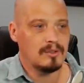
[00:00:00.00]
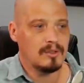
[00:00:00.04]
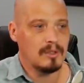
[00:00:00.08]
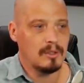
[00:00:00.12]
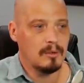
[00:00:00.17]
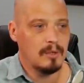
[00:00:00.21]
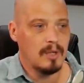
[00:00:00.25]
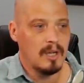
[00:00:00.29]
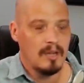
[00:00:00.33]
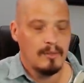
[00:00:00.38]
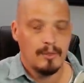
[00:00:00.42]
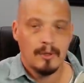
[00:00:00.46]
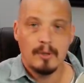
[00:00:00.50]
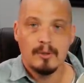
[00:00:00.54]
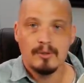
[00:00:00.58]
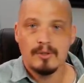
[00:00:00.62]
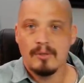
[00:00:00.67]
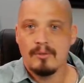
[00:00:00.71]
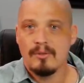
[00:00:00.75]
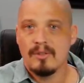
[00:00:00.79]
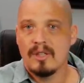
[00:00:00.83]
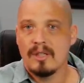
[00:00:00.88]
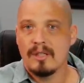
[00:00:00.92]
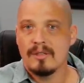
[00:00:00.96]
So
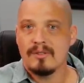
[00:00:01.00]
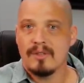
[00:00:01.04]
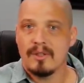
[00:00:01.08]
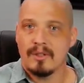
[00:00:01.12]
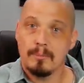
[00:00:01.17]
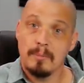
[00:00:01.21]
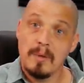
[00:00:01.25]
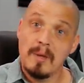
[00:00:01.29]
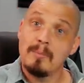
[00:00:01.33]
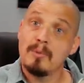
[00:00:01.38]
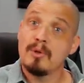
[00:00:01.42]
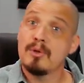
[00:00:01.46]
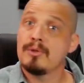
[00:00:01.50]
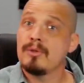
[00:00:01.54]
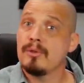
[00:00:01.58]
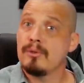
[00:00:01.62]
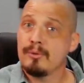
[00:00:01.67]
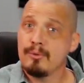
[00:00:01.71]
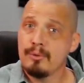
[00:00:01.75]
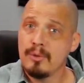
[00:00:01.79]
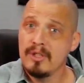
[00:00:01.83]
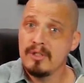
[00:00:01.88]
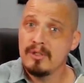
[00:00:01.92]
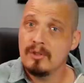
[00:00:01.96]
those of us that are members
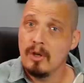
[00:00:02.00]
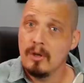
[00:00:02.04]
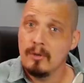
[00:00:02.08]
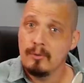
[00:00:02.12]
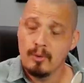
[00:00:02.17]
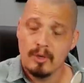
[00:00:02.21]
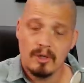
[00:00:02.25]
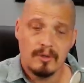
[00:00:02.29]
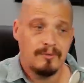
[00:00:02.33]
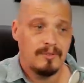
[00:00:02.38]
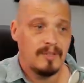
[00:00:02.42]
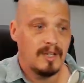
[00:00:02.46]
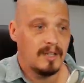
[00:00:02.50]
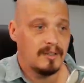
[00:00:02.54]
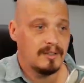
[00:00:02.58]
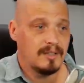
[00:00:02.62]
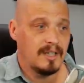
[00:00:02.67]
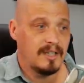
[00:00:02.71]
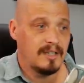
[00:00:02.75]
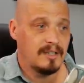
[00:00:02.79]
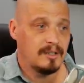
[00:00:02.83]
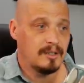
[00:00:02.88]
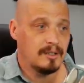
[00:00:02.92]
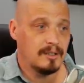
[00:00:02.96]
of the Free Software
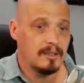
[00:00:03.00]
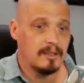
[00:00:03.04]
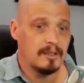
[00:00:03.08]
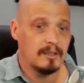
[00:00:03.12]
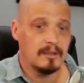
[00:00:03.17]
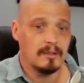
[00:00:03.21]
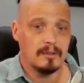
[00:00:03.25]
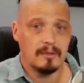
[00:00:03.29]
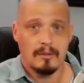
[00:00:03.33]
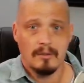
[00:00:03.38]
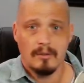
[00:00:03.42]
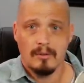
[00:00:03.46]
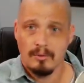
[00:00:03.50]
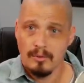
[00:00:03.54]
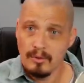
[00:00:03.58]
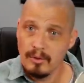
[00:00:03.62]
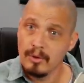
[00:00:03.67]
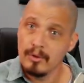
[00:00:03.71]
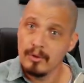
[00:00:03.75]
Foundation, or